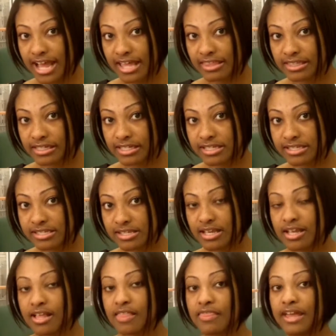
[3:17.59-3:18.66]
athletes
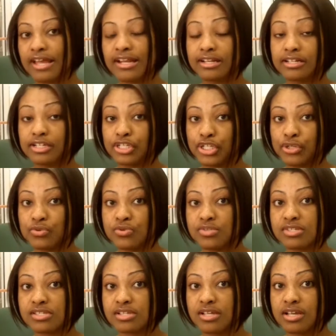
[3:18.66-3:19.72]
that
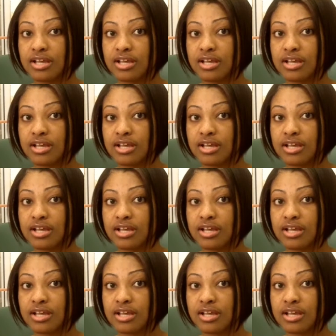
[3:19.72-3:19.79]
use